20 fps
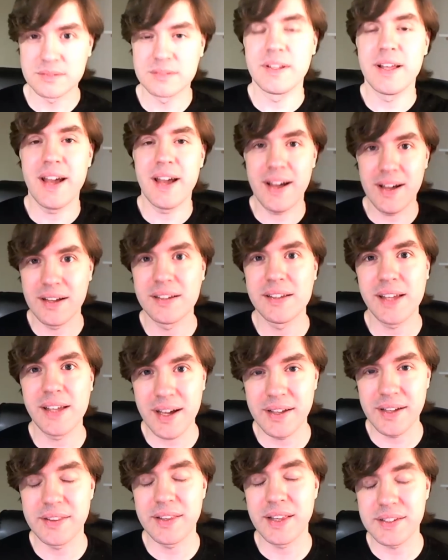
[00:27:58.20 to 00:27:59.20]
Yeah,
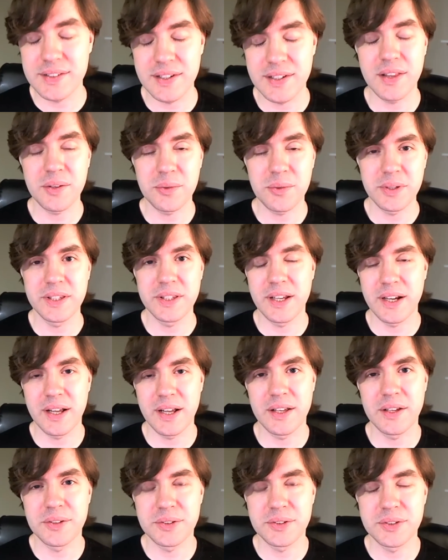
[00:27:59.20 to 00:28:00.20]
yeah, that's another one that I
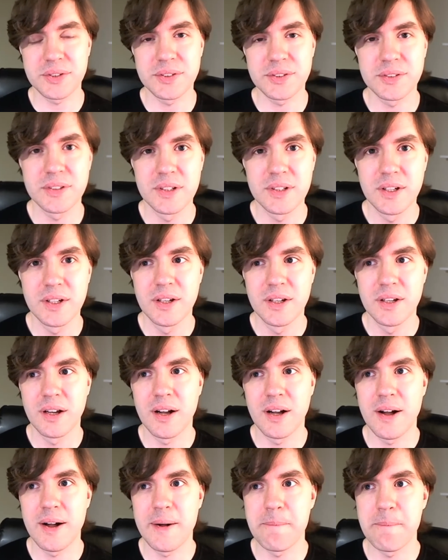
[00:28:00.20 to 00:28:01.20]
use. Yeah.
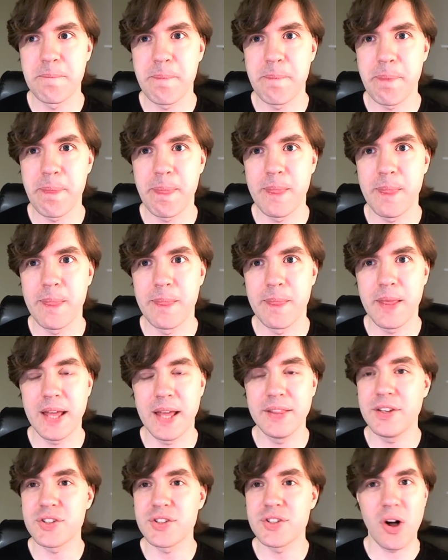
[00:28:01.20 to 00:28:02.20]
Um,
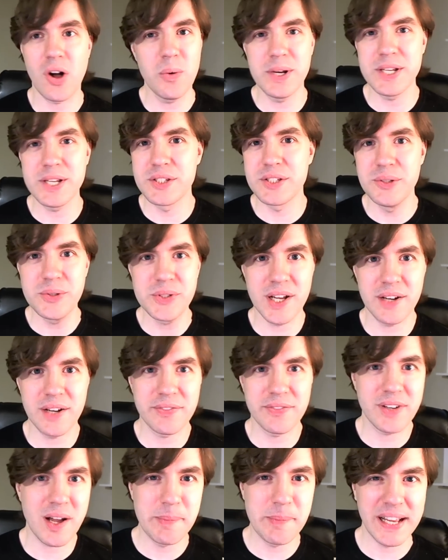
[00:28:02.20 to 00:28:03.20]
and there's always new
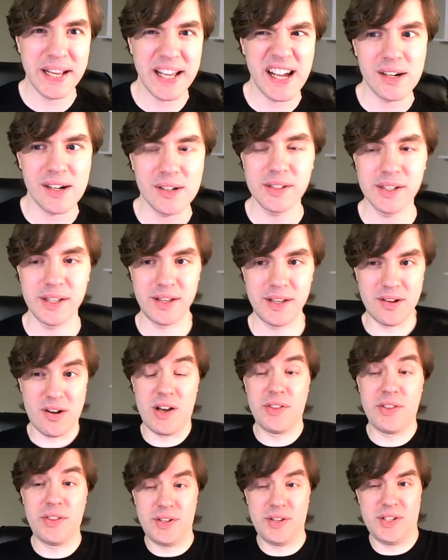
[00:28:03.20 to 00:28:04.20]
stuff coming out, and
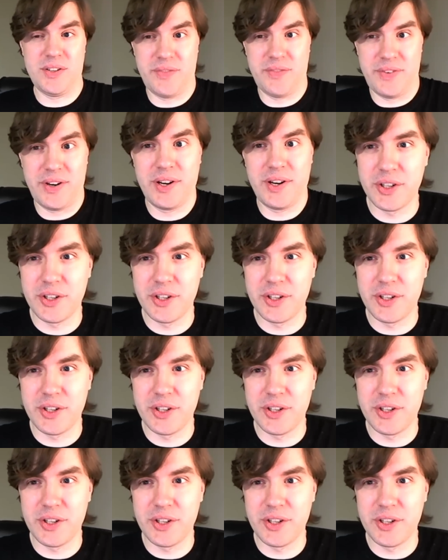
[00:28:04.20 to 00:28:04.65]
authors are very